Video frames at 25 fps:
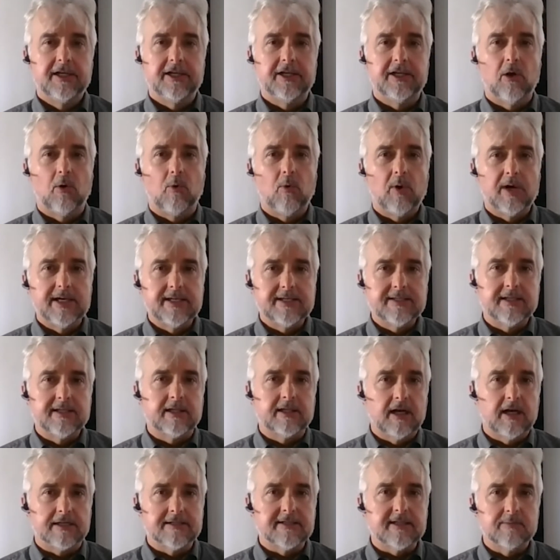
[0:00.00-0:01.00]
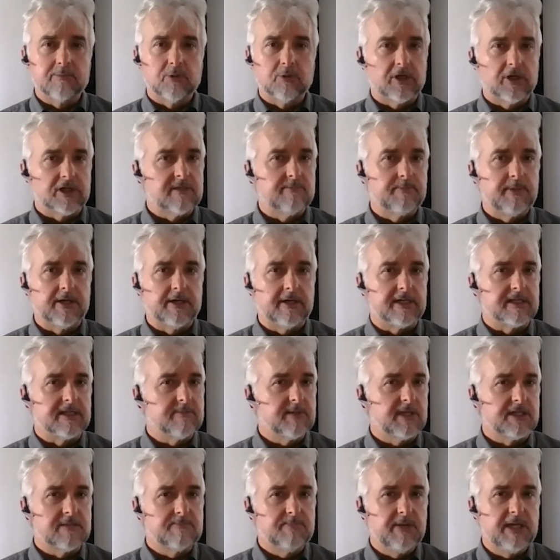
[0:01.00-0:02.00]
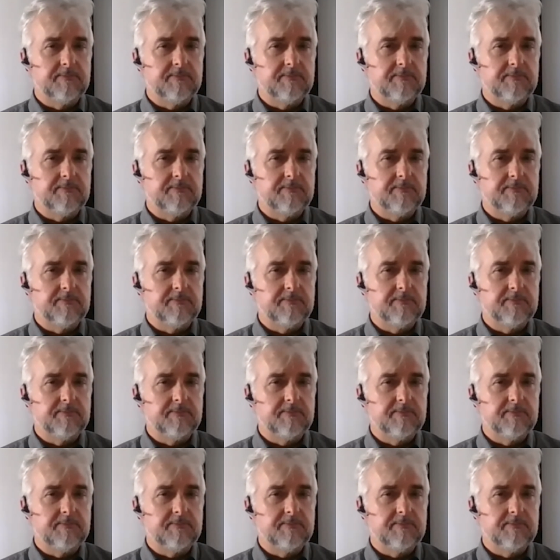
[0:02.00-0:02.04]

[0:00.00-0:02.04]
You know, what is the customer experience? Because